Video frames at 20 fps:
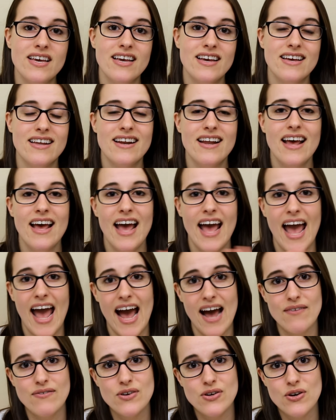vegan,
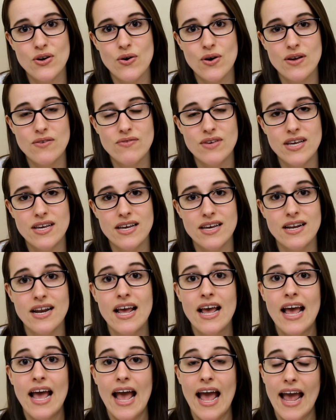after going vegan,
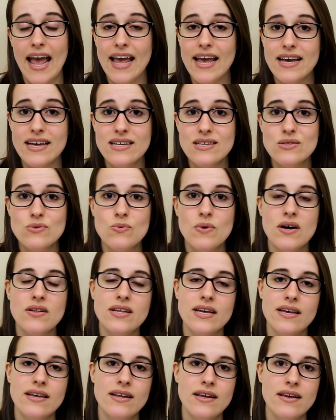and
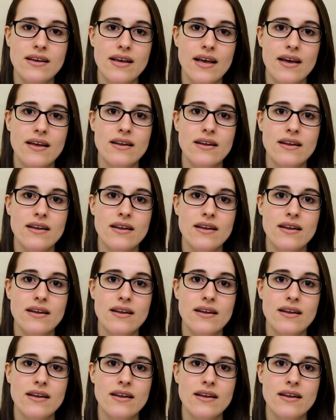while eating